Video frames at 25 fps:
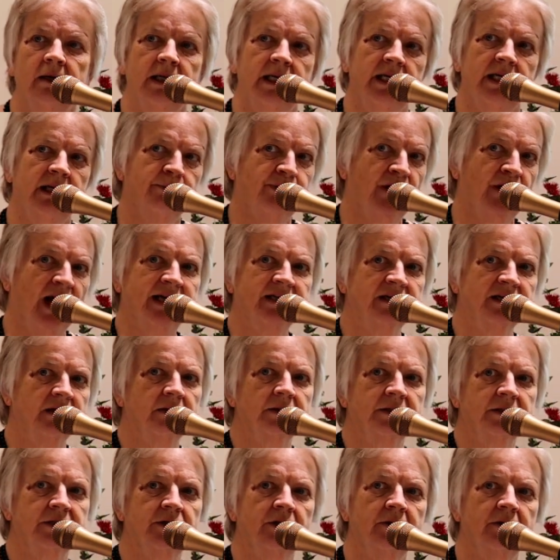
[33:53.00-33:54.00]
In
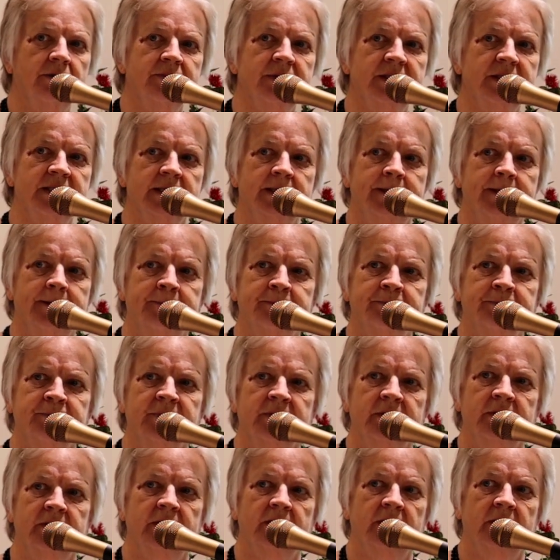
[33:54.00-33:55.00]
practical terms,
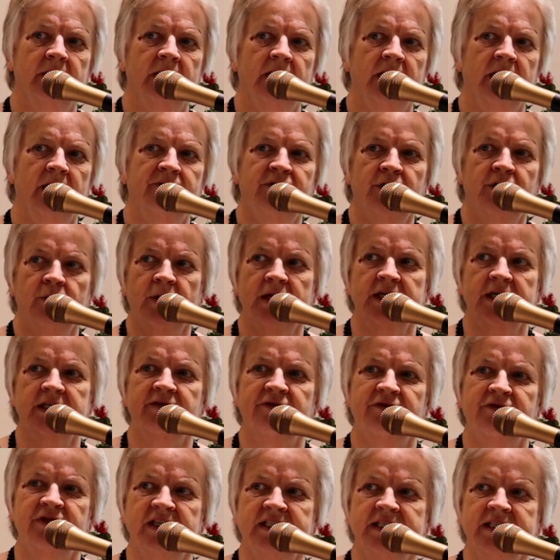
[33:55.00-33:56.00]
if you went to
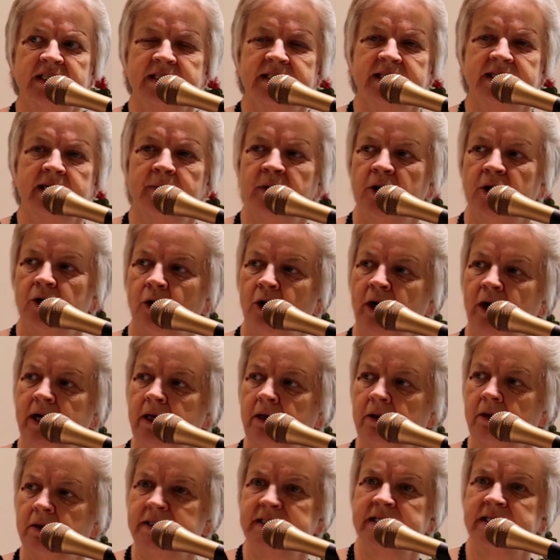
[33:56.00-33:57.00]
visit someone or
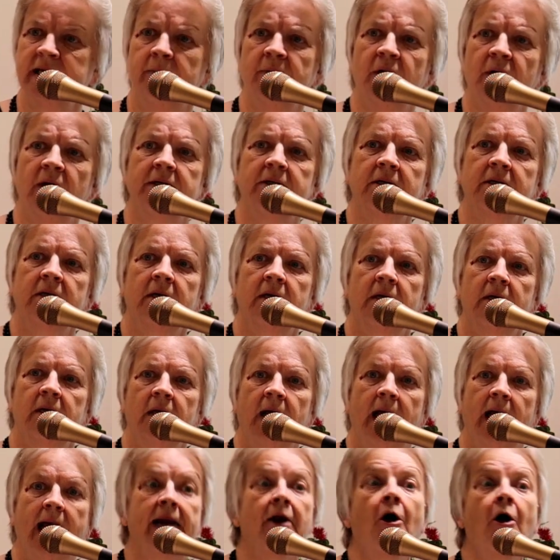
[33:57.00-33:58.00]
heal someone
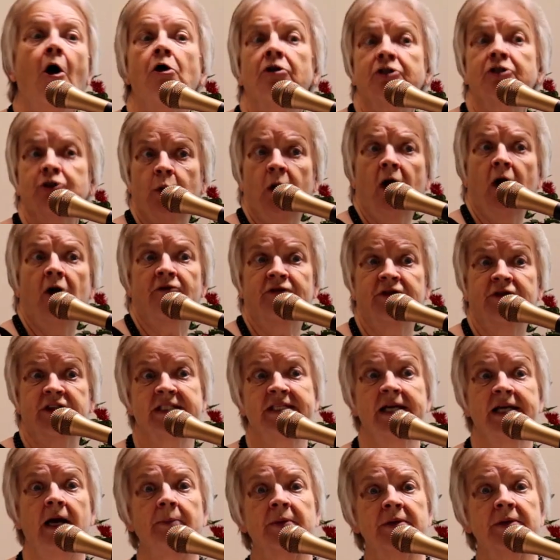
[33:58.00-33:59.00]
and all 12
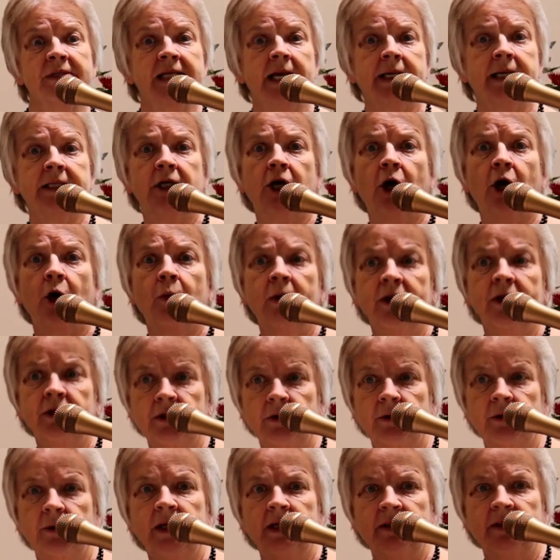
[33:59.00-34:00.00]
disciples had to go with
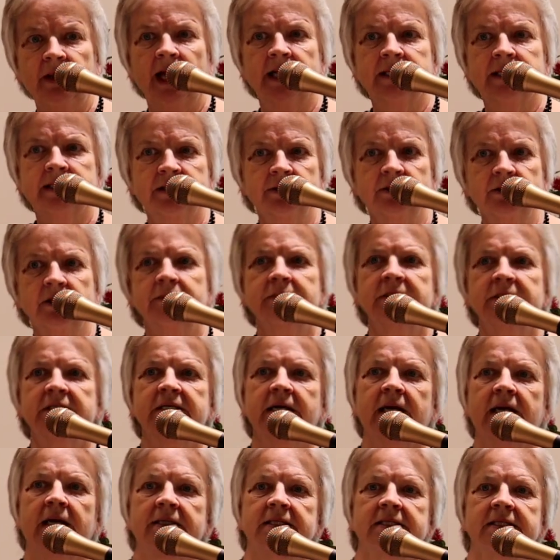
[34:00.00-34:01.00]
you in that
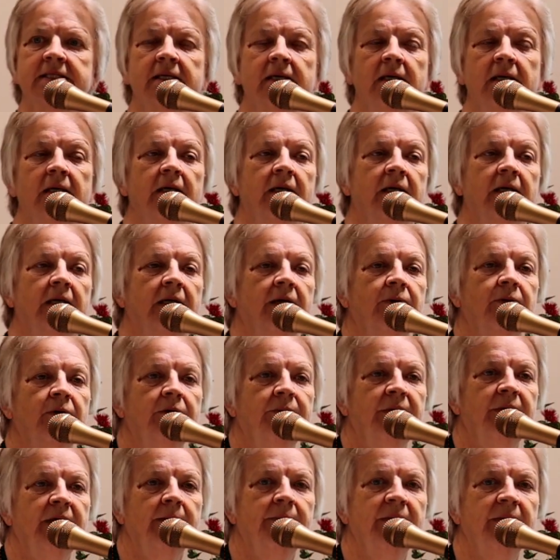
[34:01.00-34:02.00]
circumstance, it would
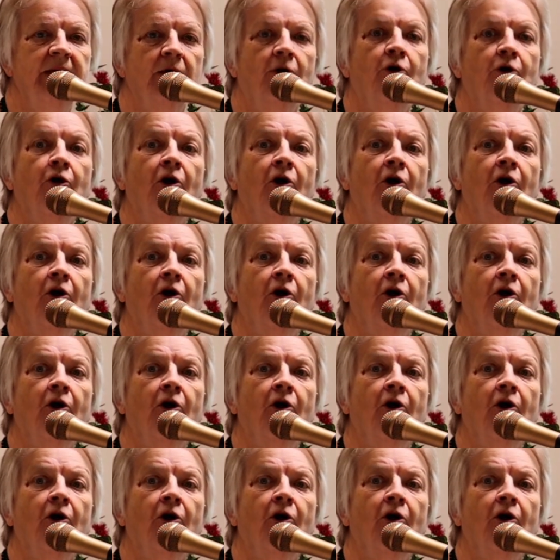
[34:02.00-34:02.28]
have been a bit